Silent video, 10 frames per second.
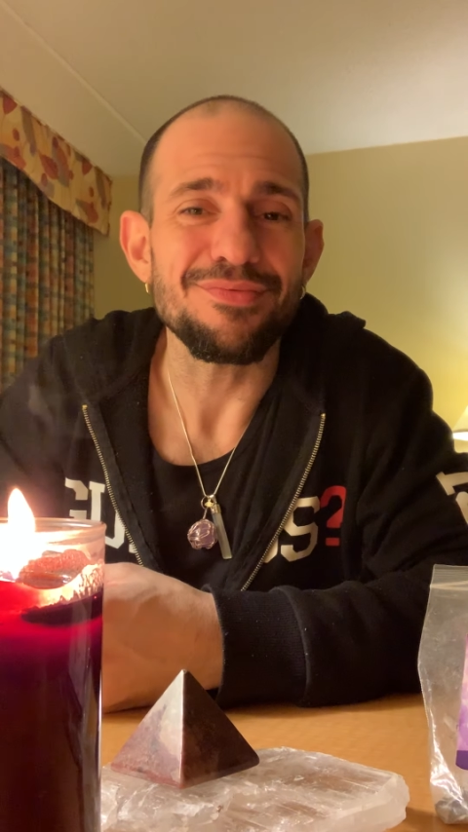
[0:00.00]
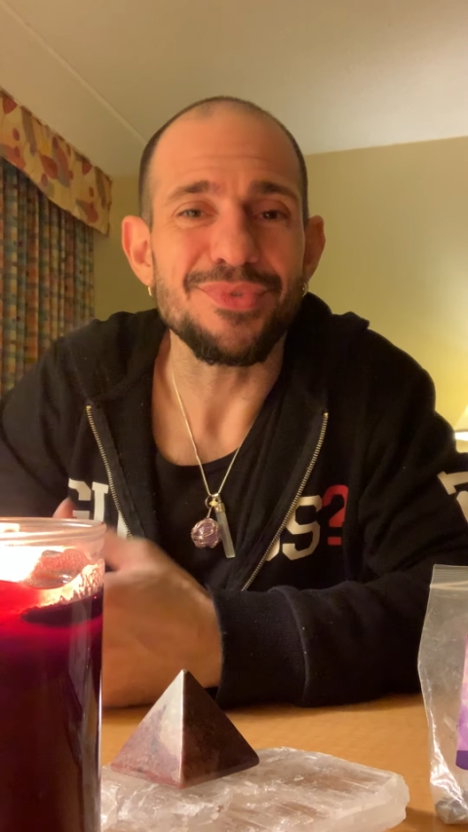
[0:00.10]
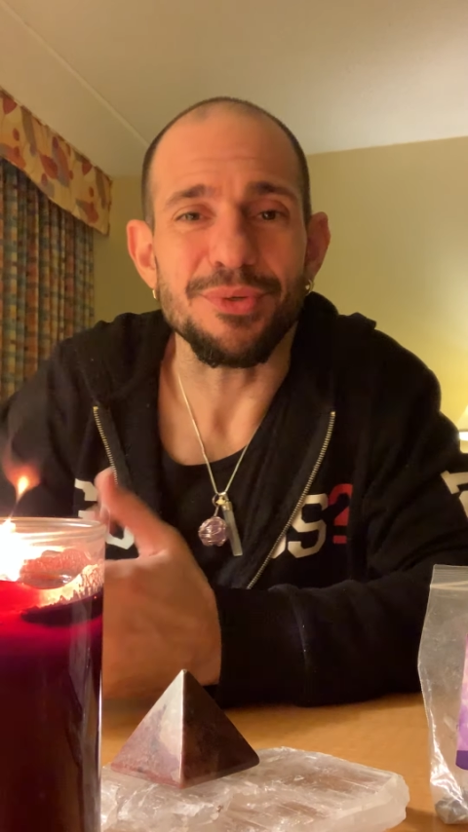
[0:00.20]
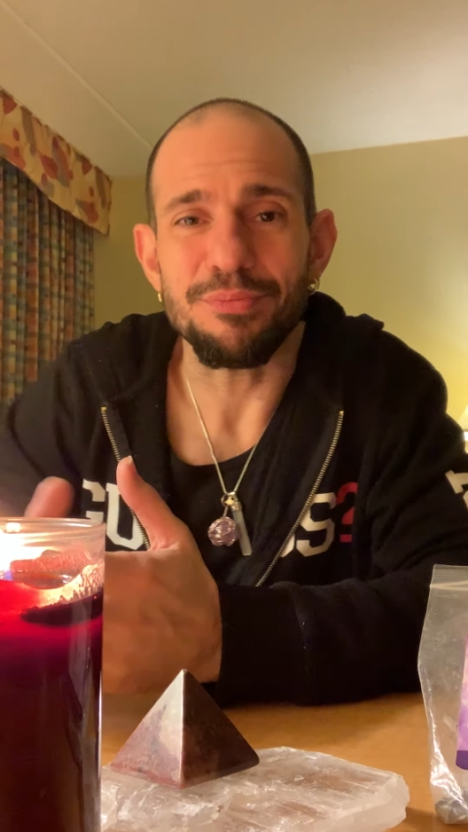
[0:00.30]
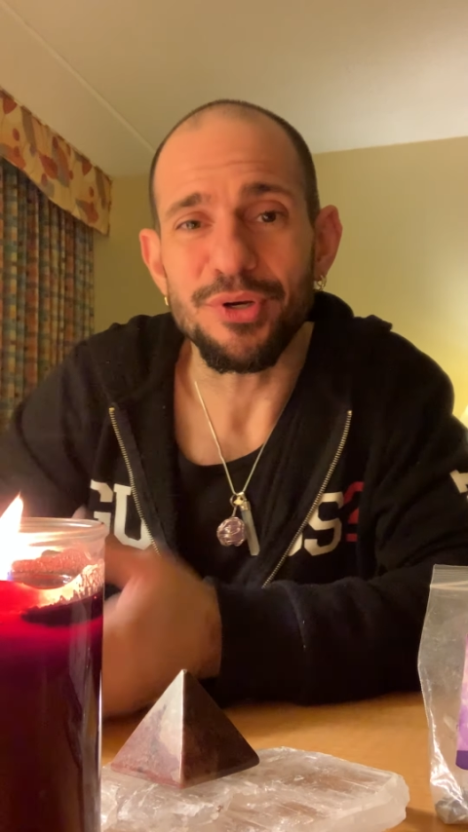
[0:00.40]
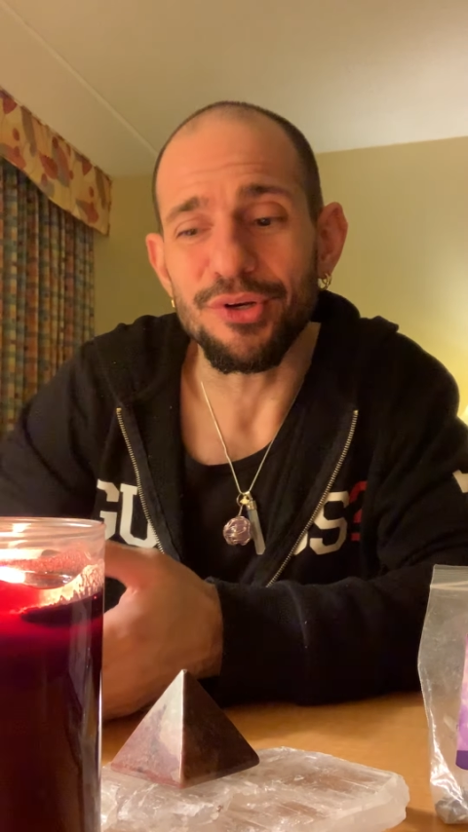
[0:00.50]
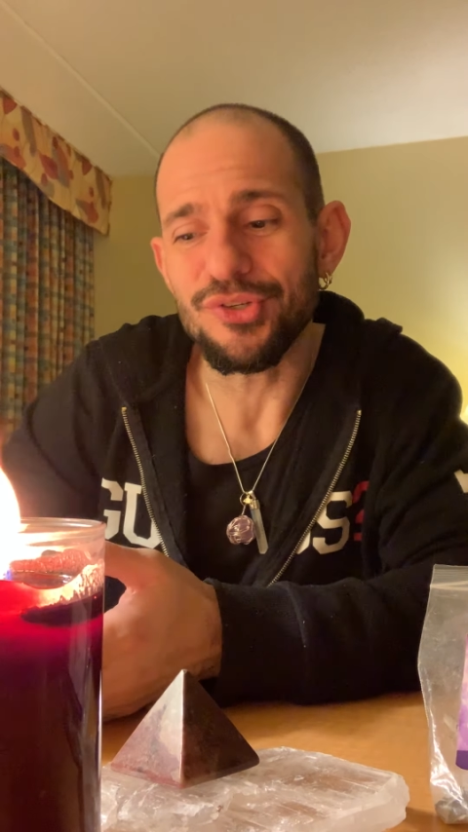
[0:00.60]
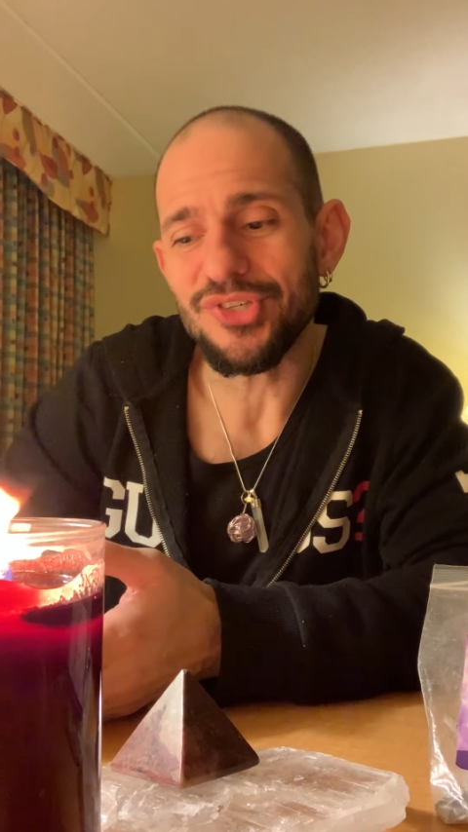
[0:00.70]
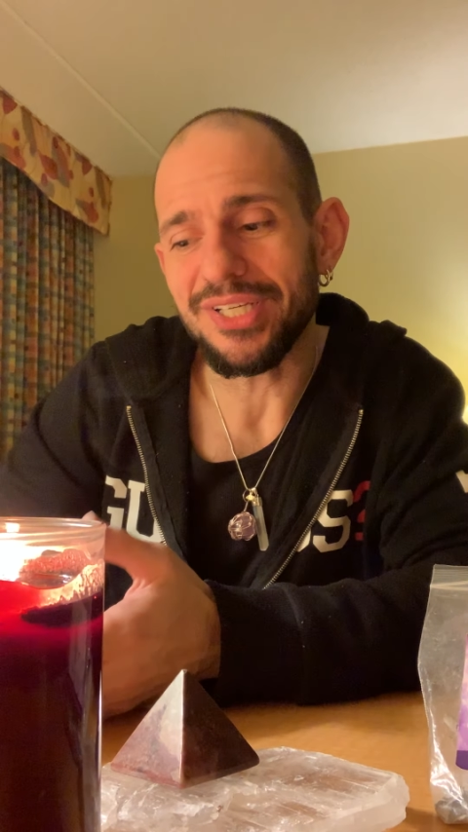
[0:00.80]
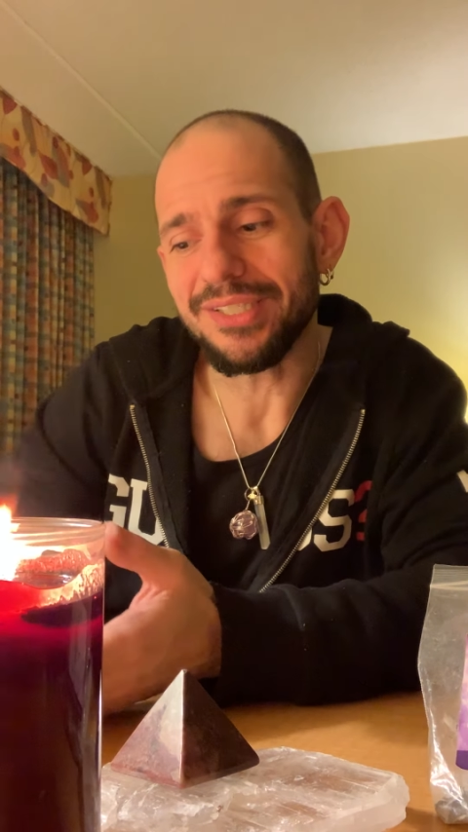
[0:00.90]
So
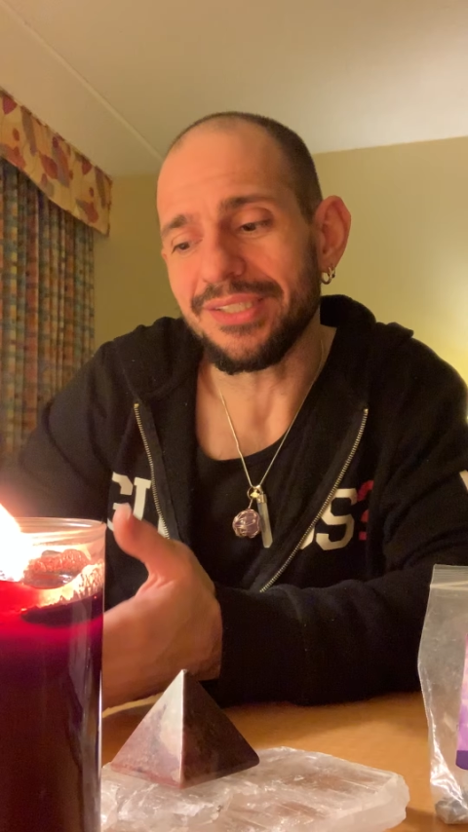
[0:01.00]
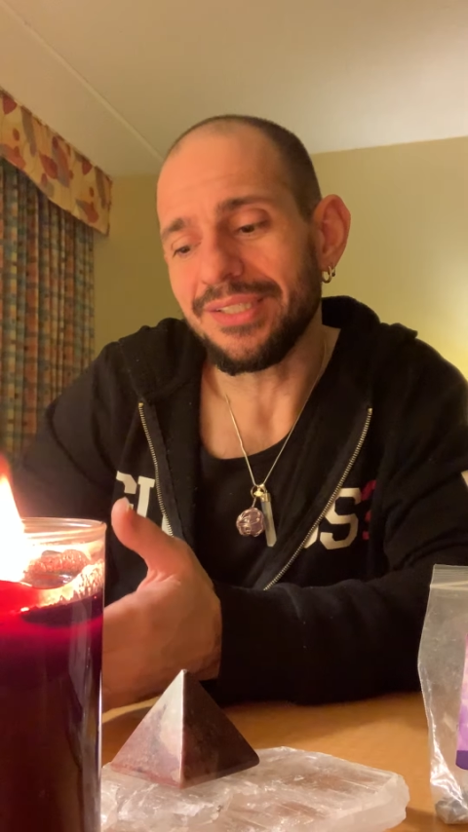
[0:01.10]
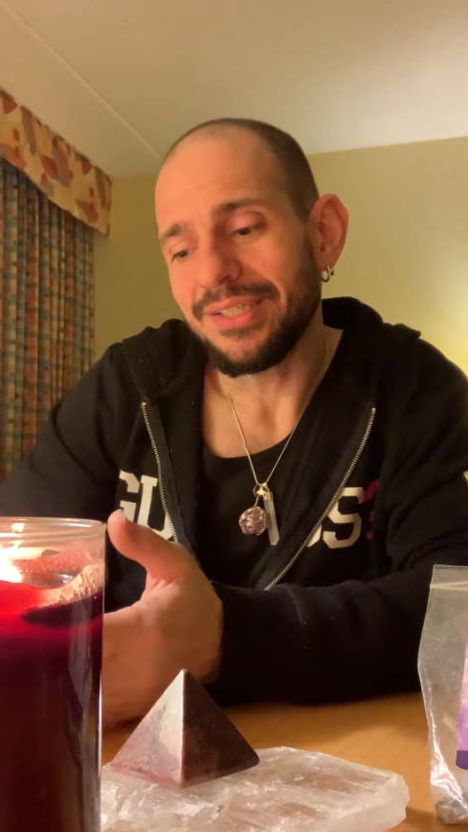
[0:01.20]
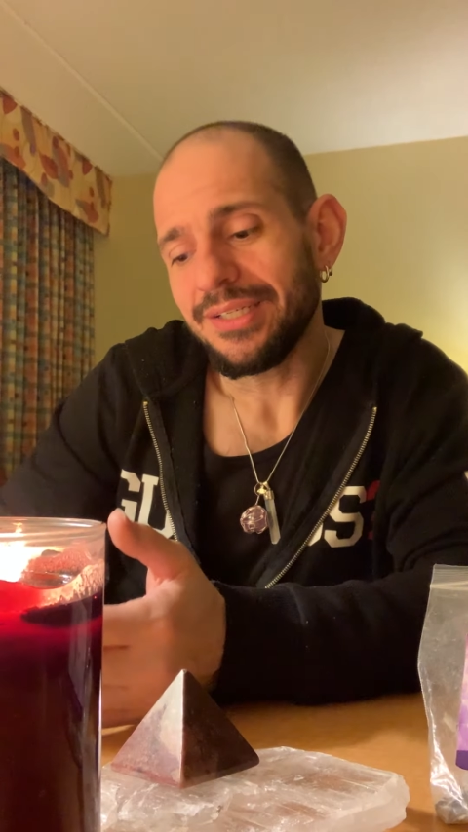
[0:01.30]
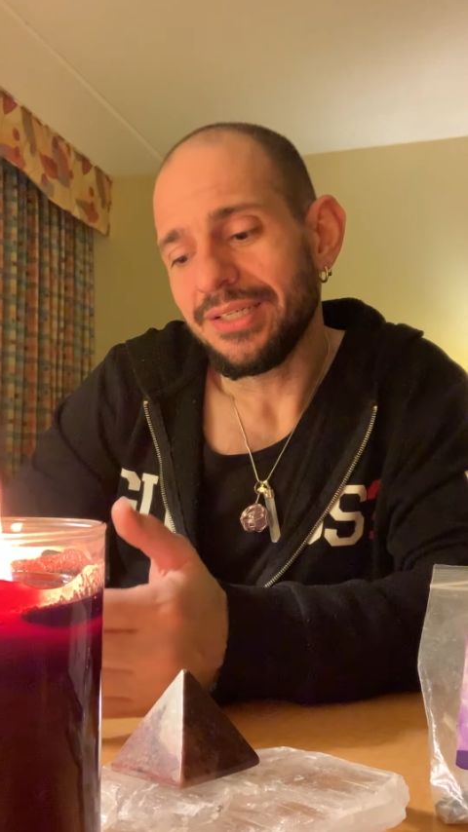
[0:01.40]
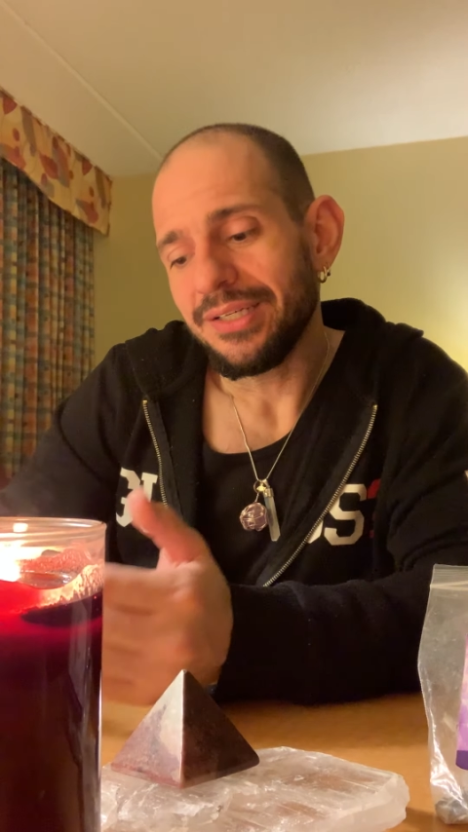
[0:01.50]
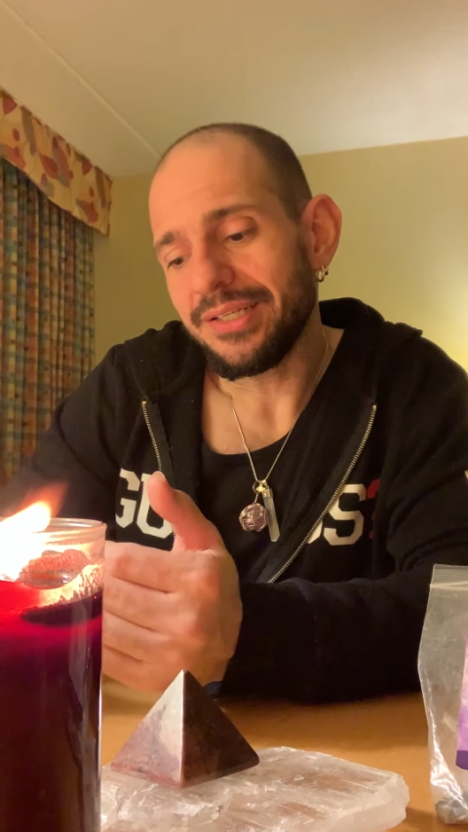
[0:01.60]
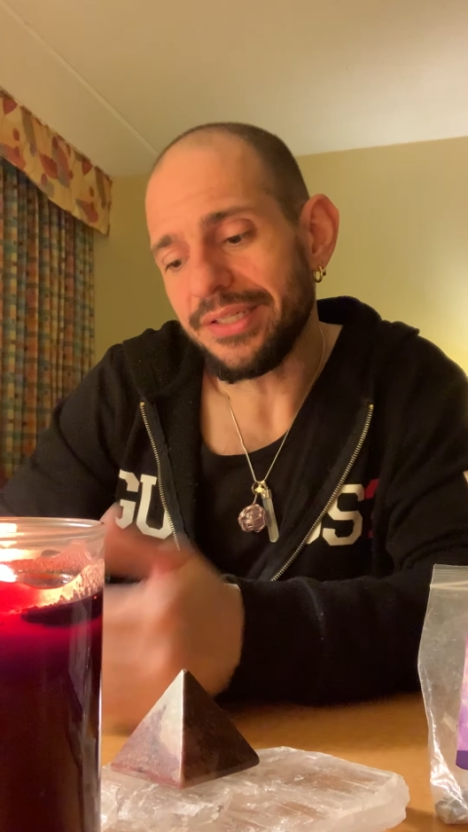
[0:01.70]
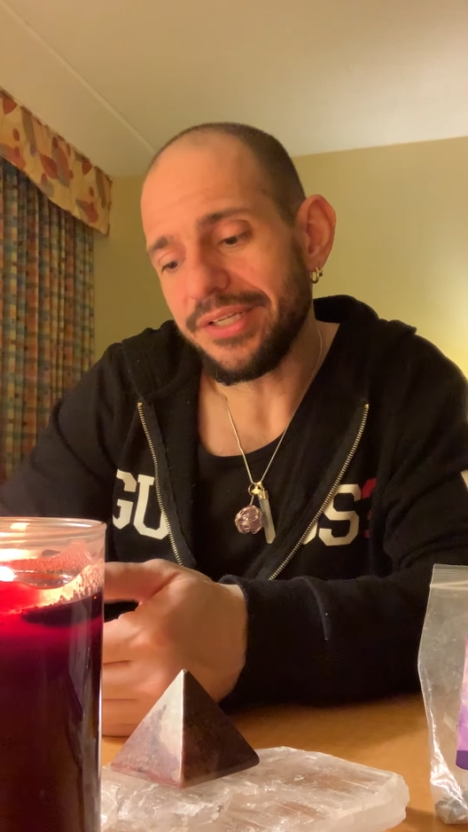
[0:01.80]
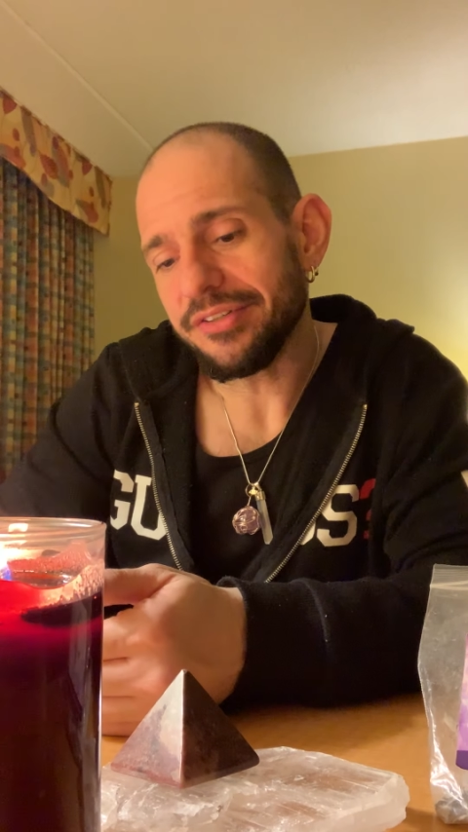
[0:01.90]

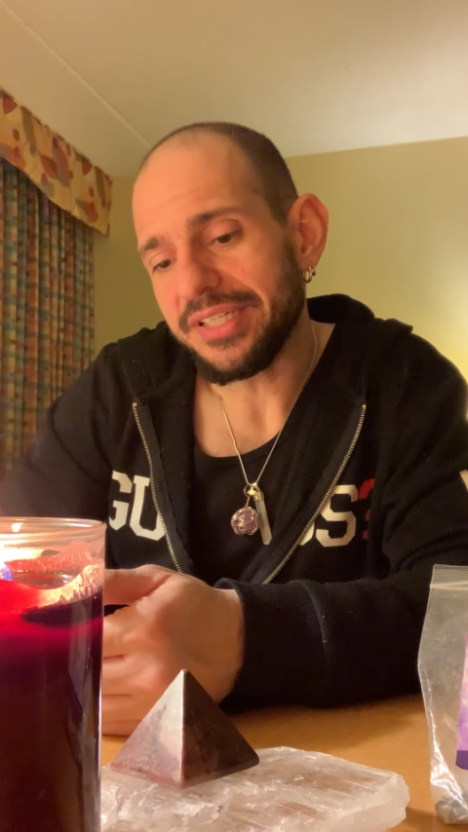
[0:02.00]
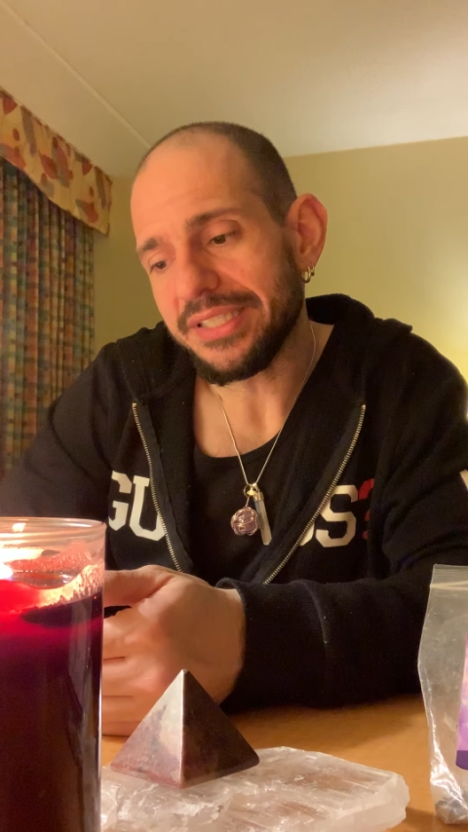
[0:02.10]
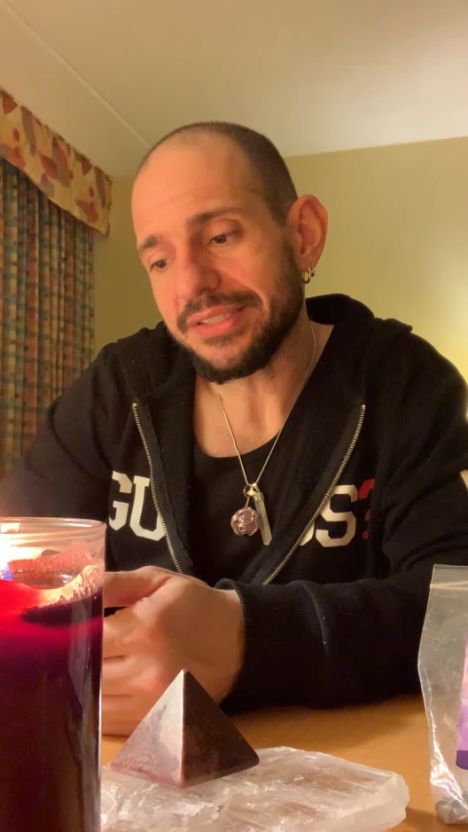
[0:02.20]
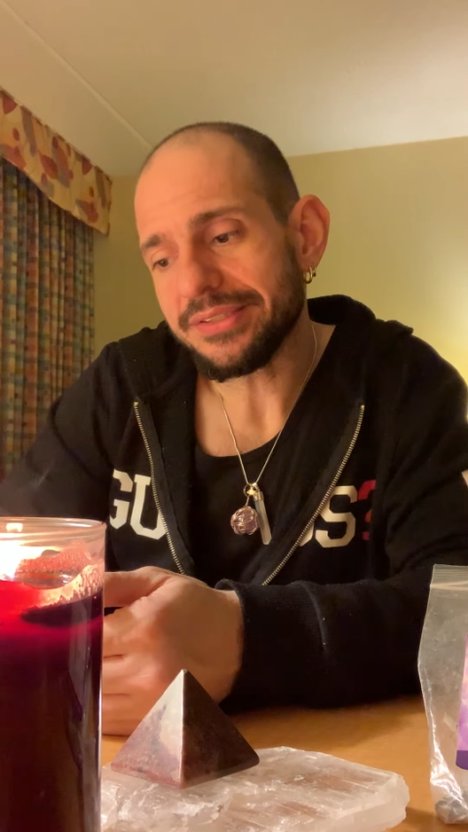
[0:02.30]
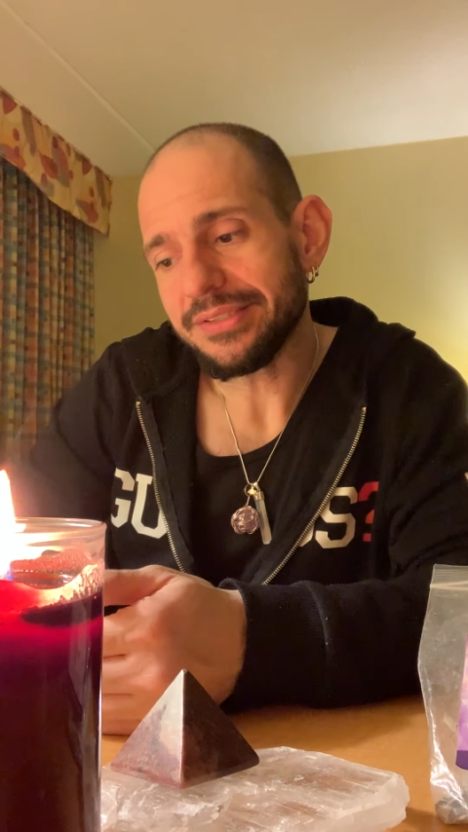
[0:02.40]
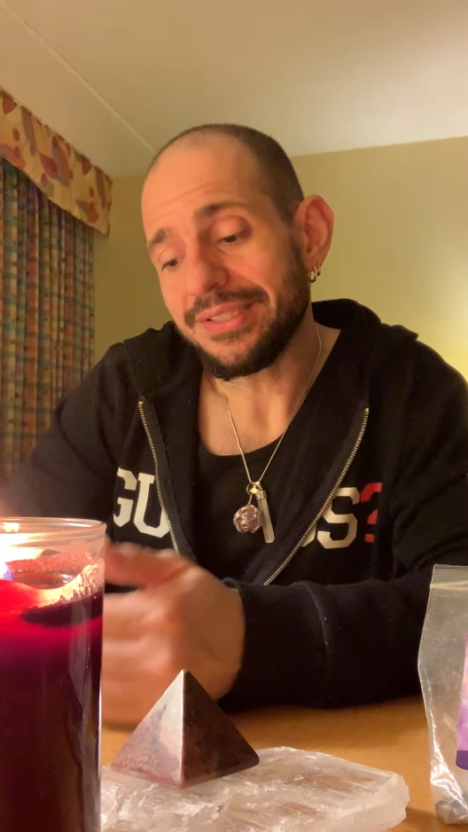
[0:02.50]
purging, clearing,